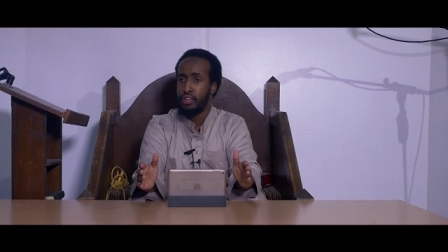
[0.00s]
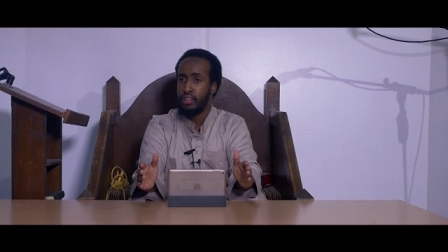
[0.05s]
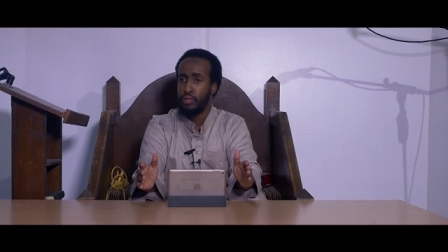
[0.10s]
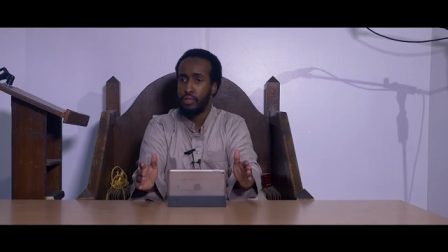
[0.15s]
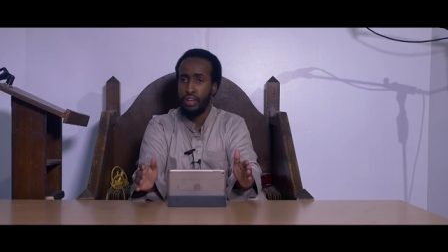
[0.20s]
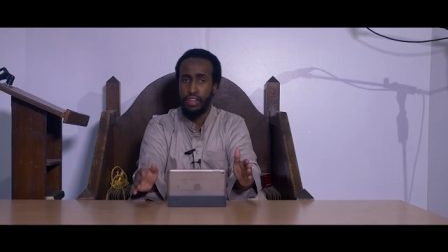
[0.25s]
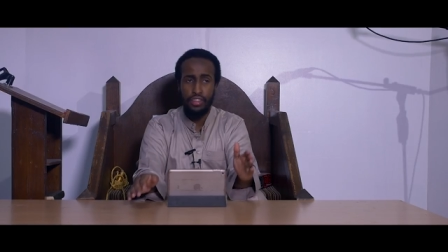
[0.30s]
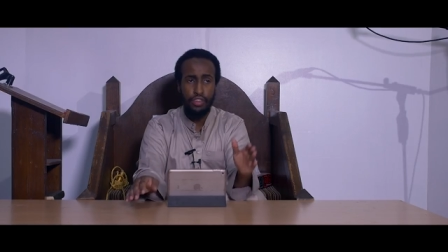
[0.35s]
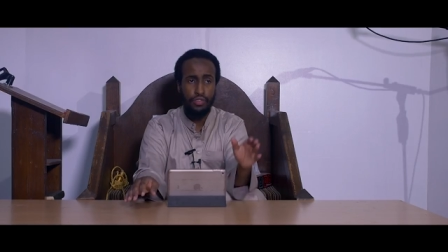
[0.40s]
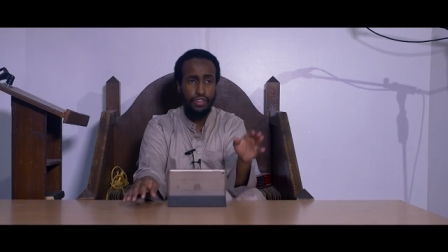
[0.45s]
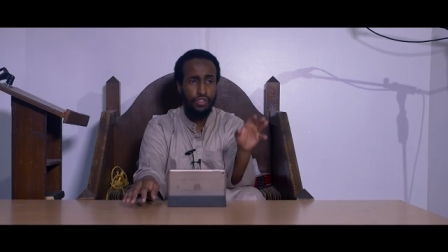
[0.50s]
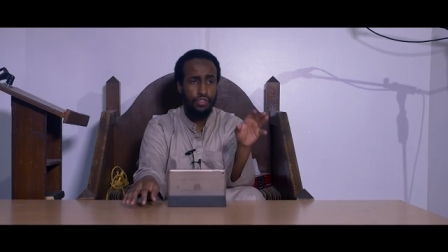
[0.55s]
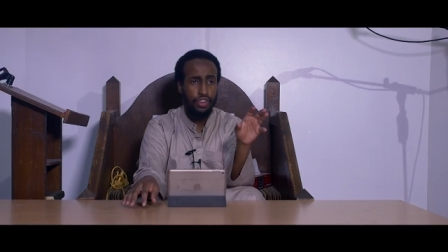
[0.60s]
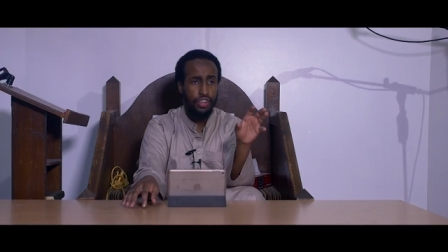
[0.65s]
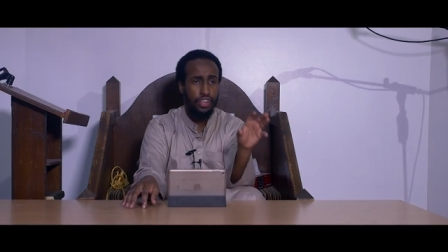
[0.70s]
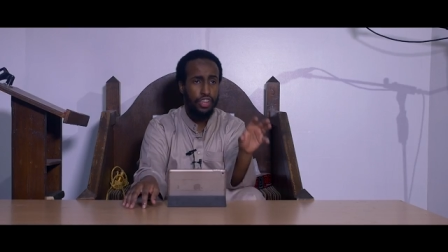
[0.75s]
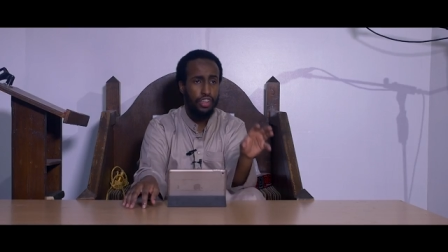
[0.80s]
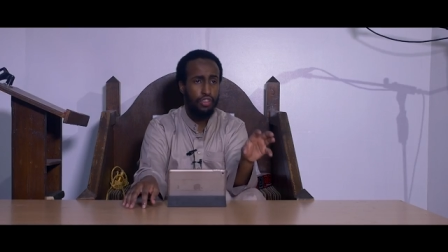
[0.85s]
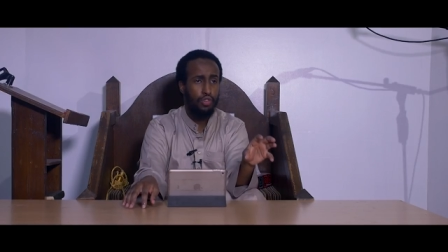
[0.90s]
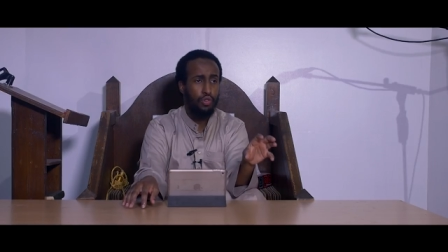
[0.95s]
what is it
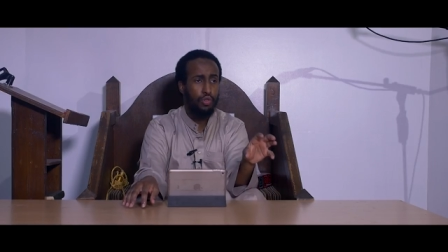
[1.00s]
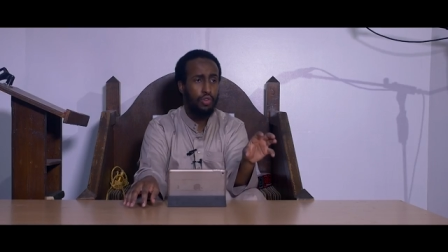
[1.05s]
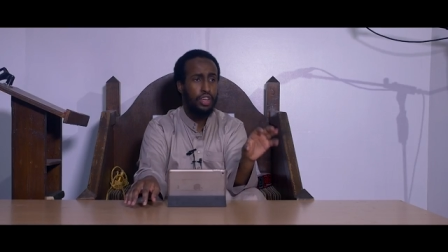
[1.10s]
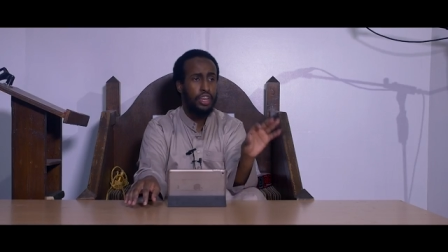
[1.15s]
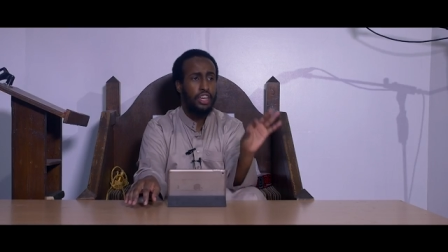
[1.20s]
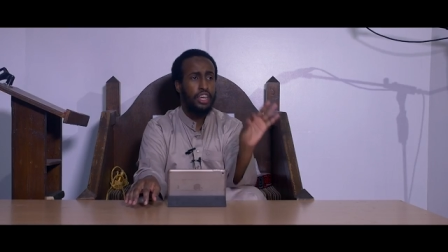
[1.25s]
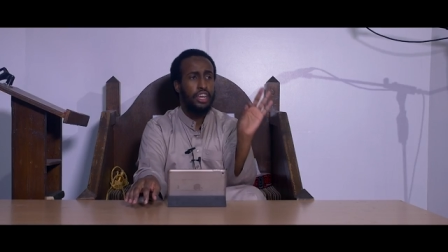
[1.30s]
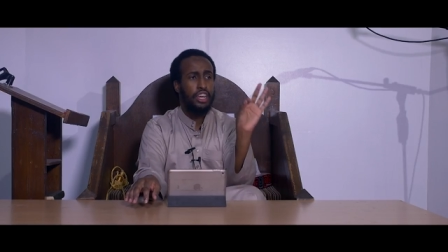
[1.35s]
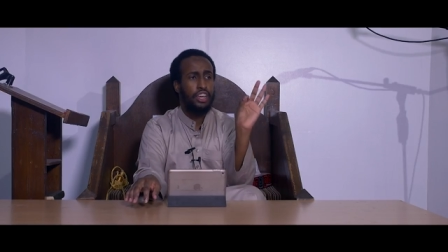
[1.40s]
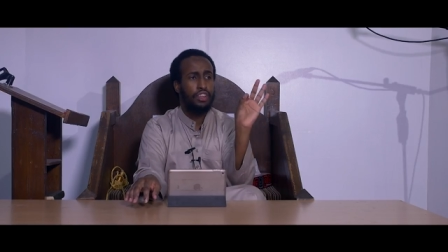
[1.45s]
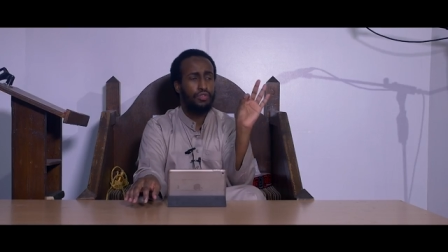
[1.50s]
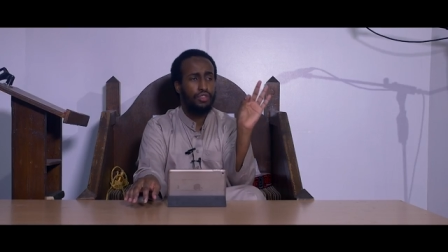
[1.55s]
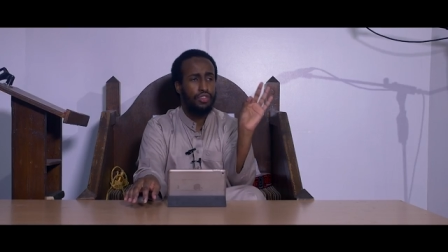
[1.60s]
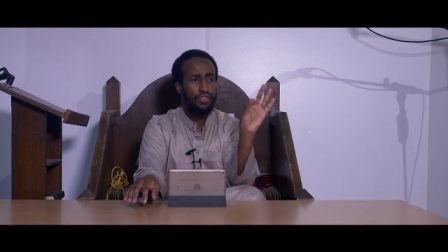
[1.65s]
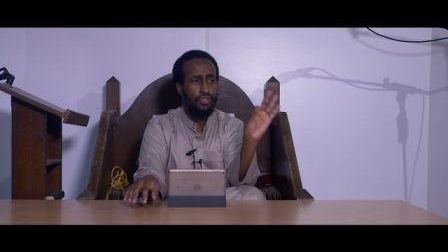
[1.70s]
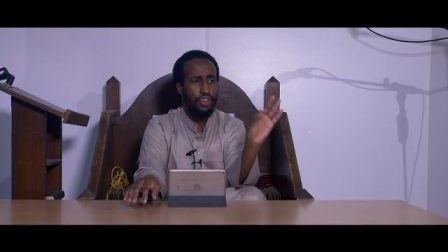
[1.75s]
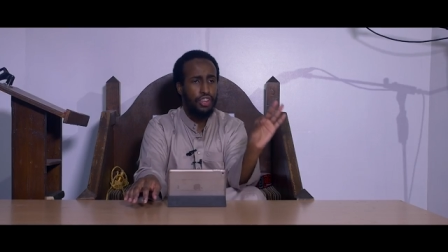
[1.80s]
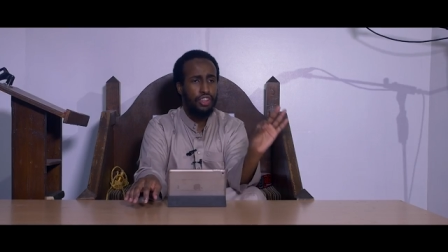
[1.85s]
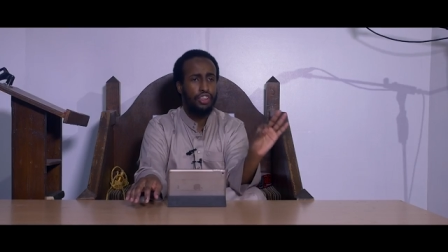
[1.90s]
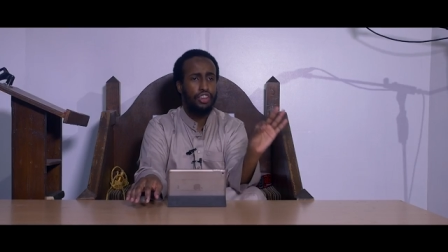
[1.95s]
restricting it to? It's
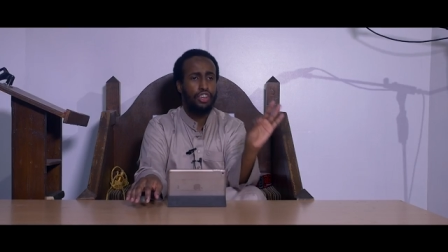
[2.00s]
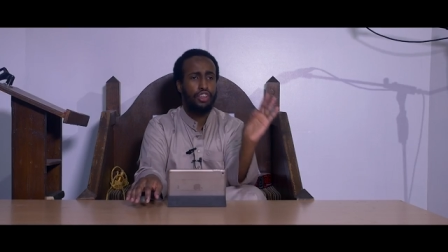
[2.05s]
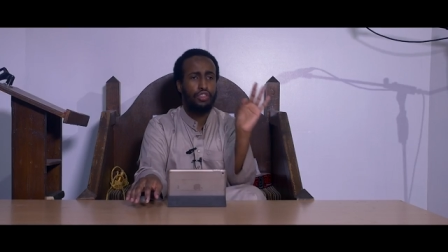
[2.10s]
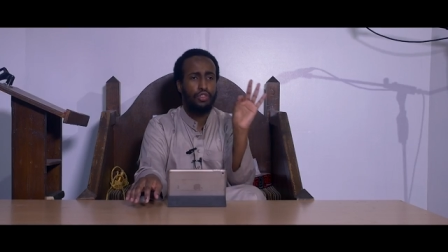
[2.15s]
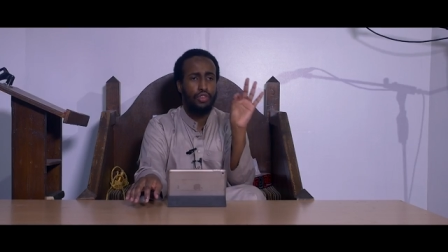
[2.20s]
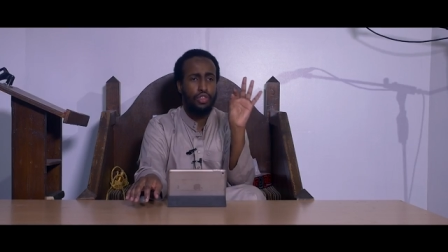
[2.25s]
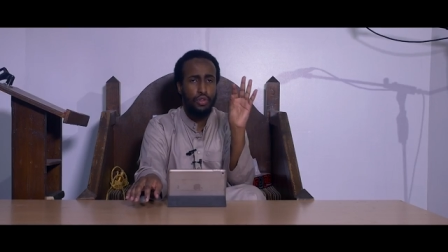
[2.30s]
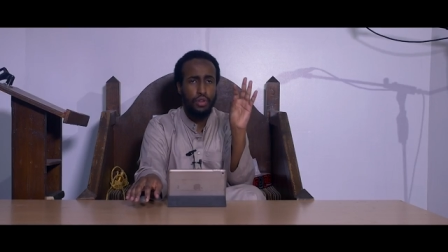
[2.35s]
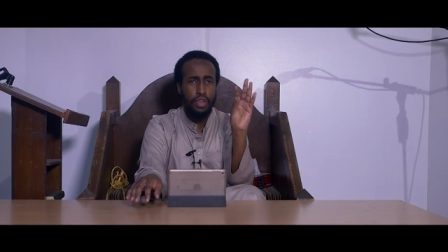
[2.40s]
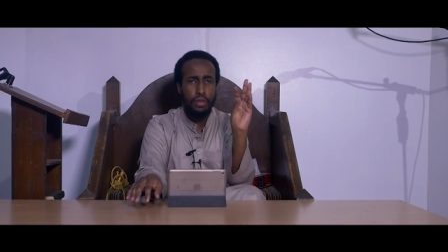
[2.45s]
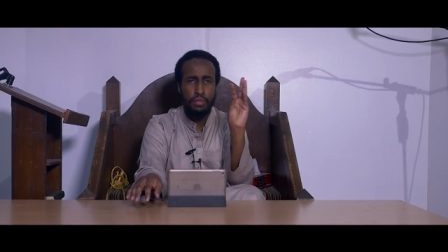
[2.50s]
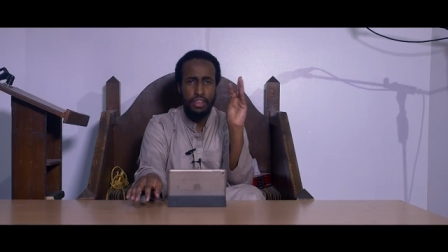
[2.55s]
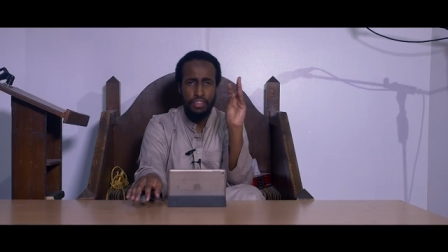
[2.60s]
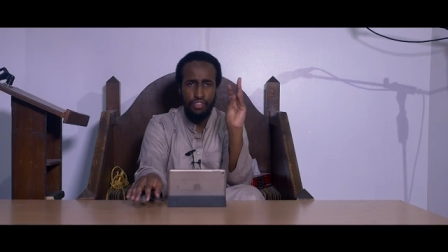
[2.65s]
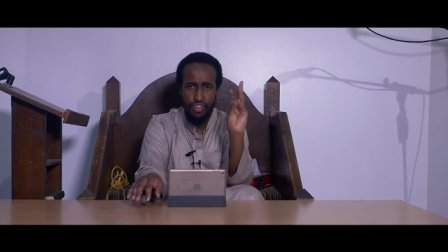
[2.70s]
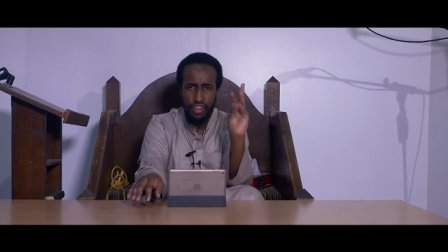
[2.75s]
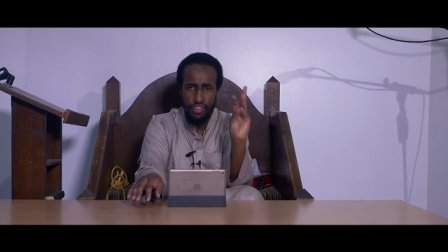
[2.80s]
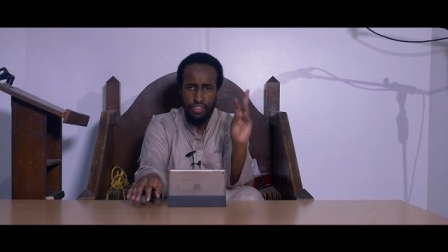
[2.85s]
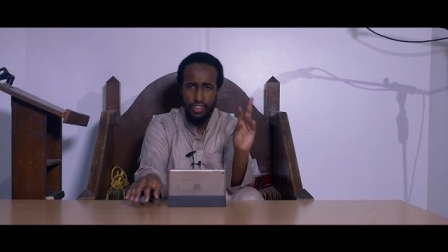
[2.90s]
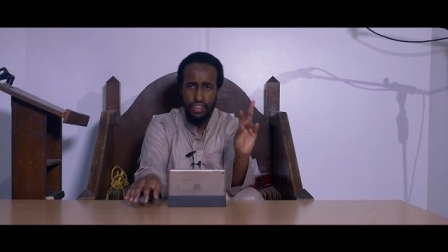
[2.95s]
restricting it to three
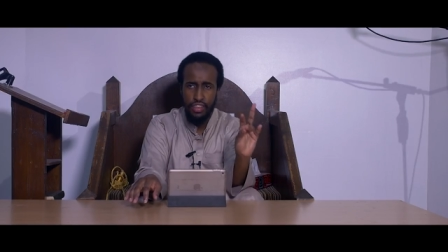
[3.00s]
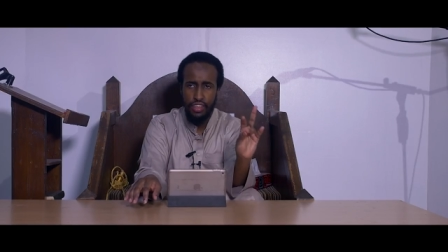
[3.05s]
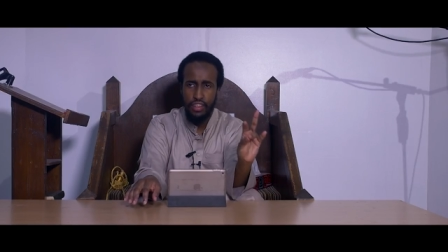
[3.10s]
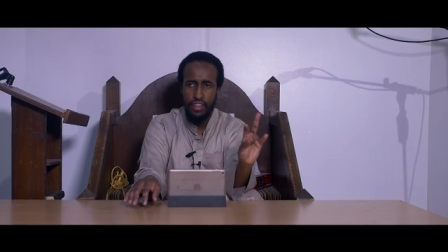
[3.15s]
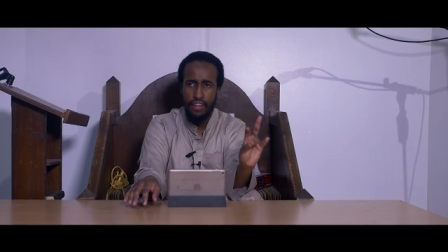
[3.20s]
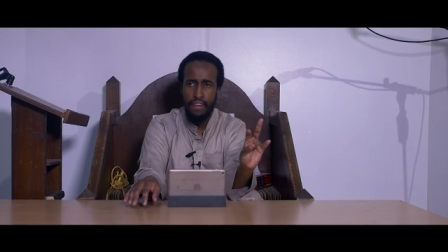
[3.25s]
masjids.